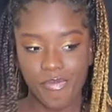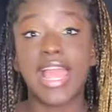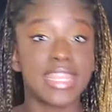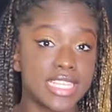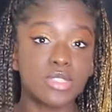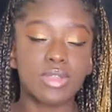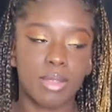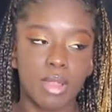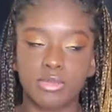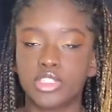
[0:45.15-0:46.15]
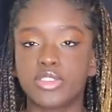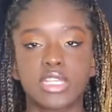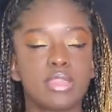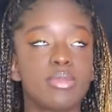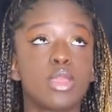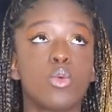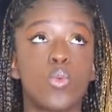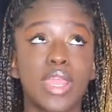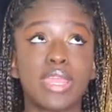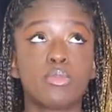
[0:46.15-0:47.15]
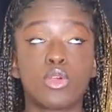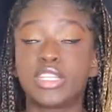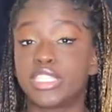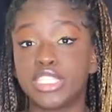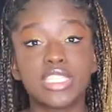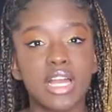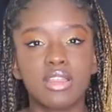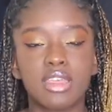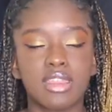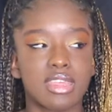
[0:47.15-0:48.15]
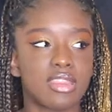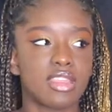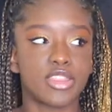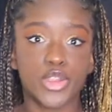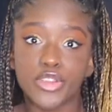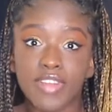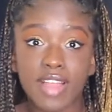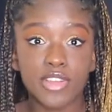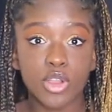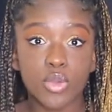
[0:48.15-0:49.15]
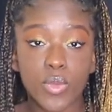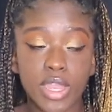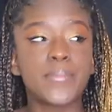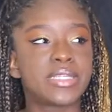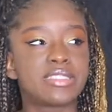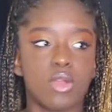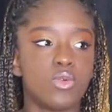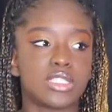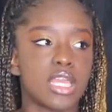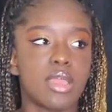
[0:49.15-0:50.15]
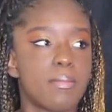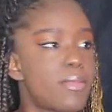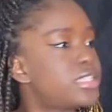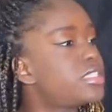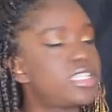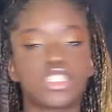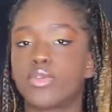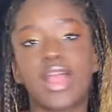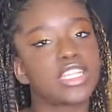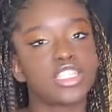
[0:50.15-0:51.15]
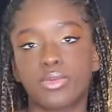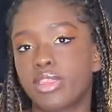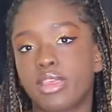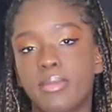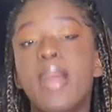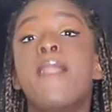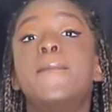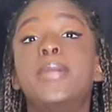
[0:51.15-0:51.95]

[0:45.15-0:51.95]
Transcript: And this one, I promise you, is going to be way more detailed than the 35-year-old one, because it wasn't much interaction with him.